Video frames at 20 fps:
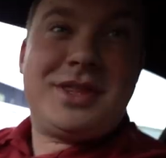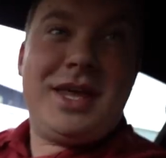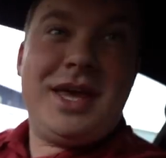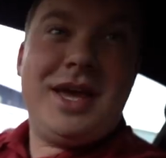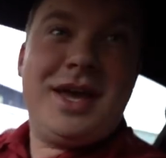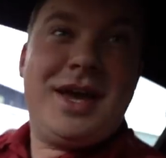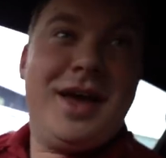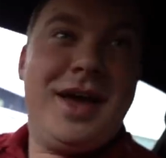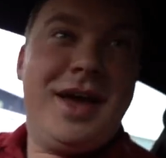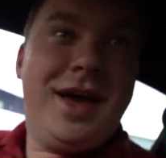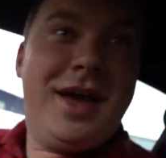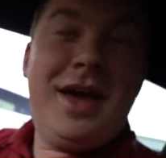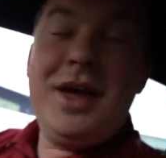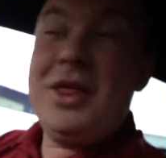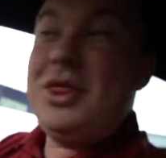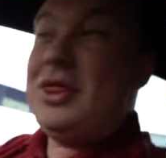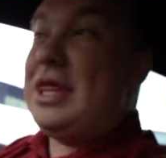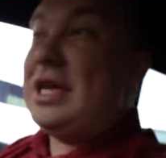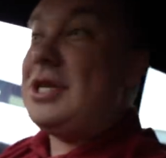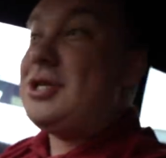thing.
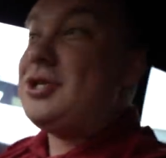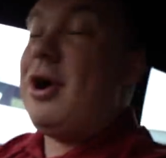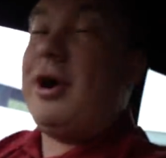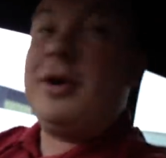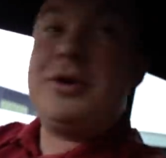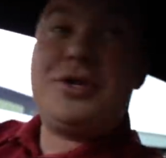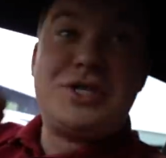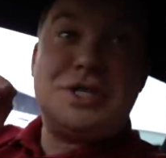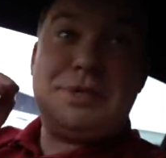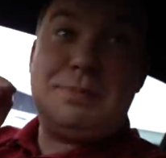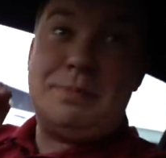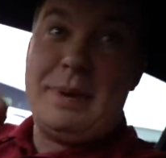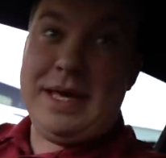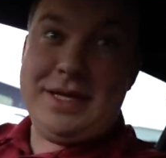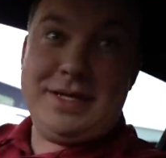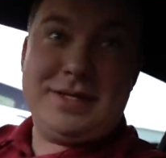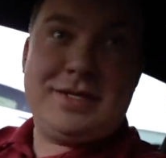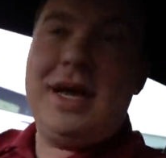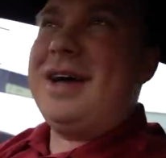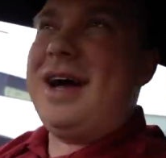You're not This driving. car
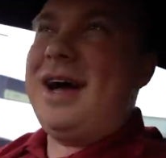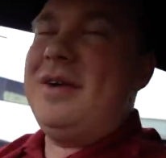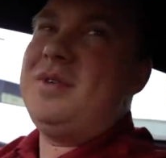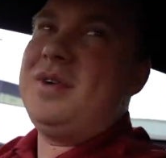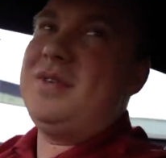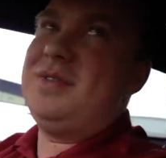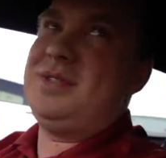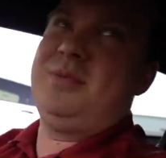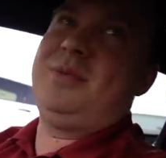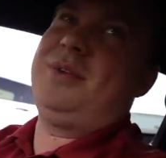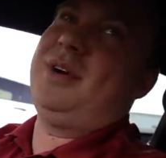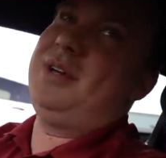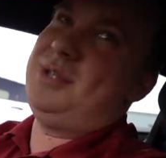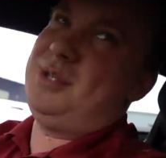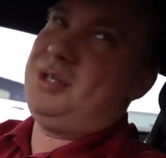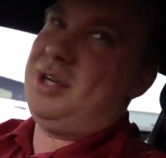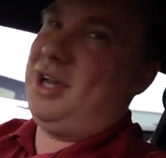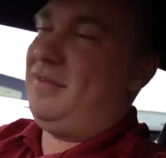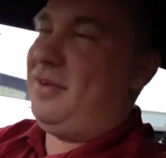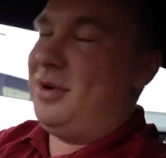spins. I've driven some
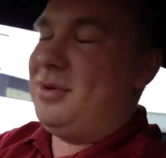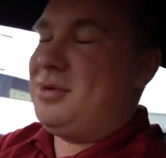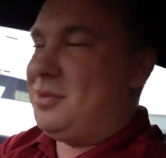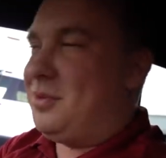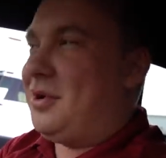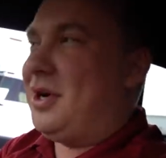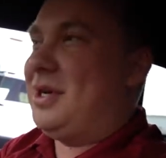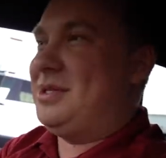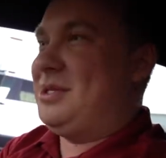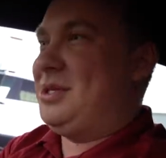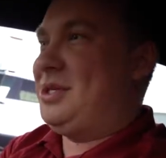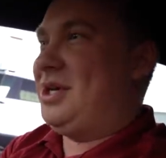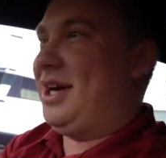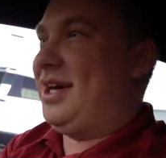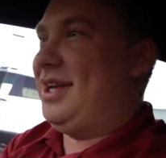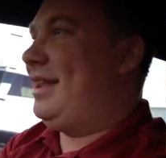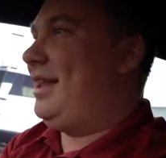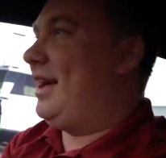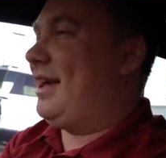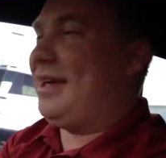crazy shit. I've owned some crazy
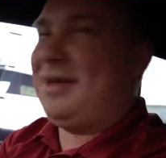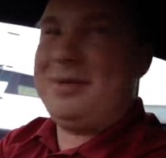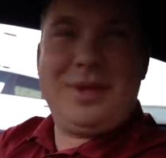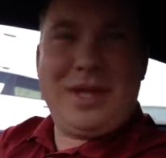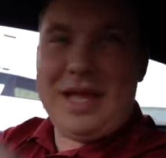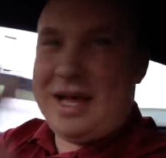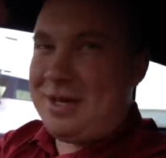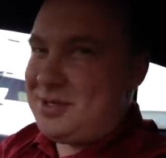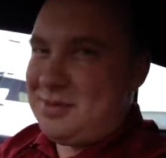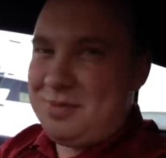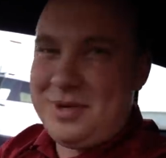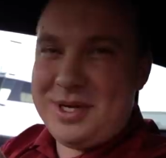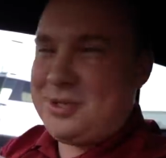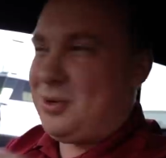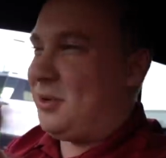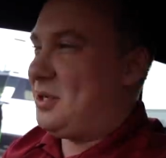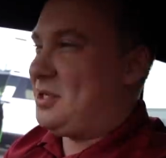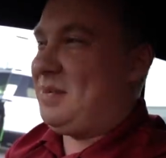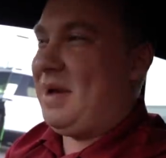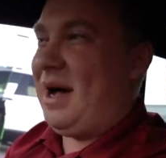shit. Like 1,000
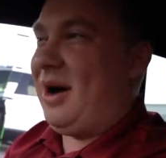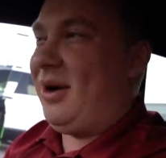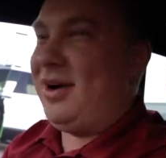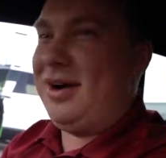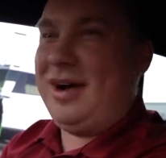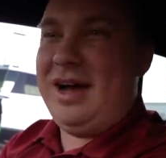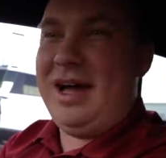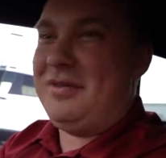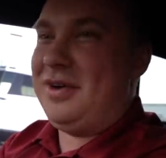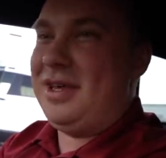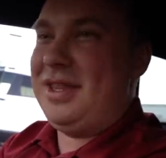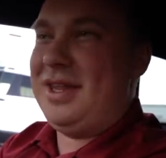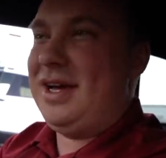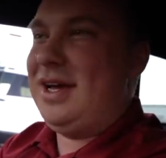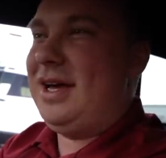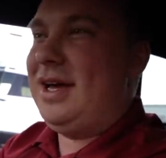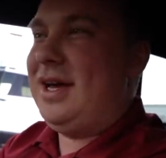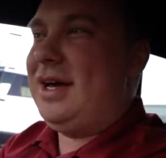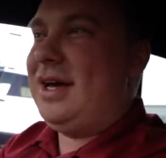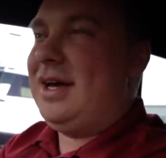plus horsepower,
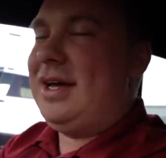everything.